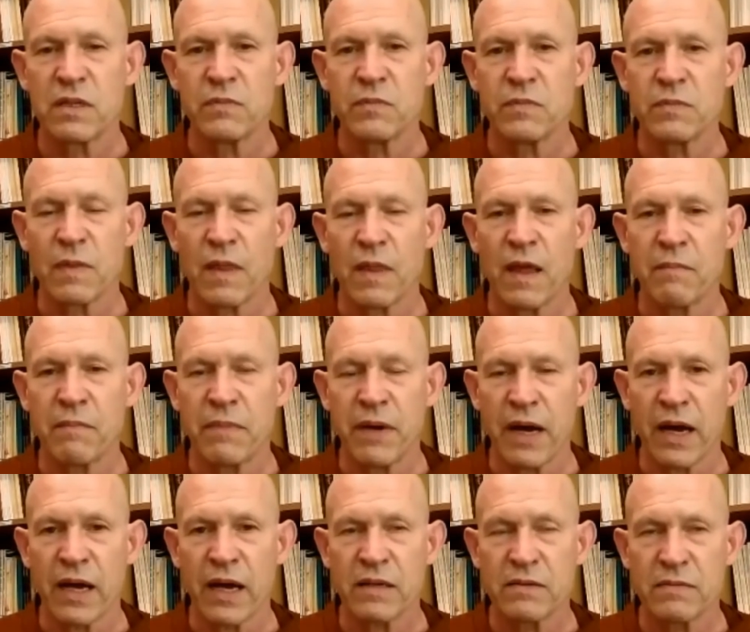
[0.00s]
and
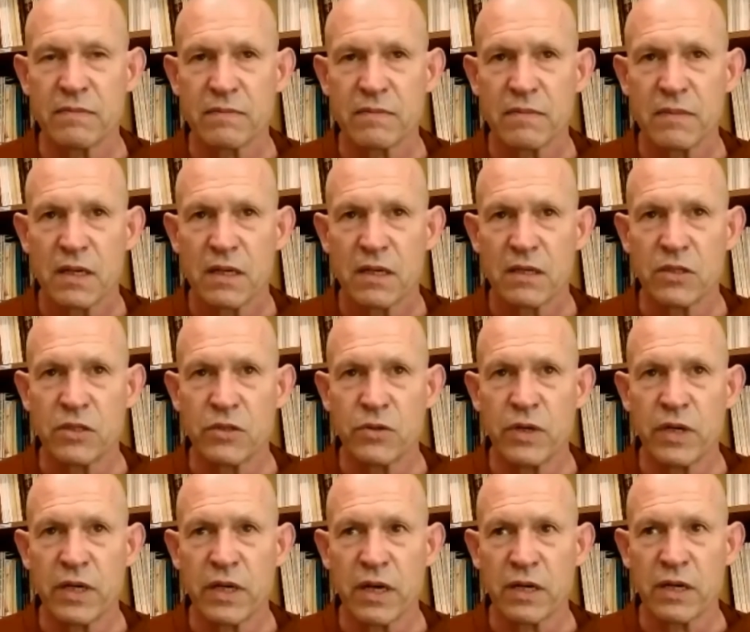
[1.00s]
by
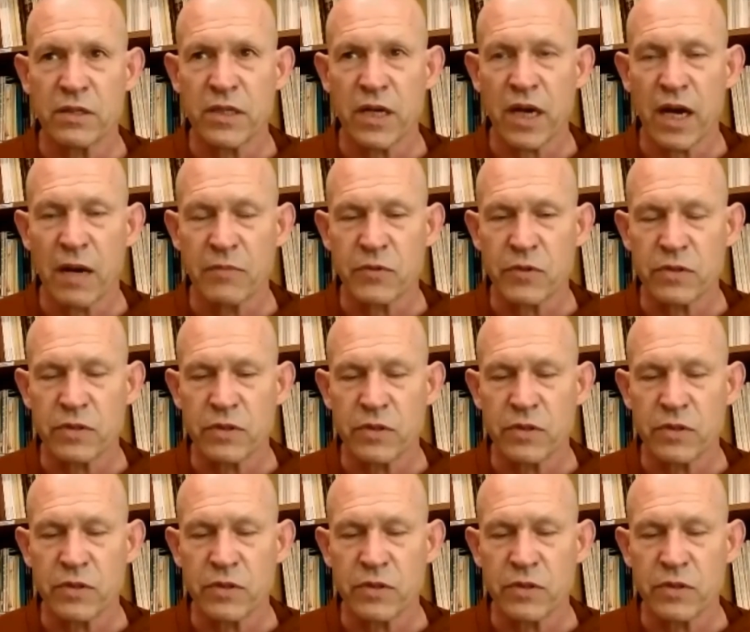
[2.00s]
doing our job,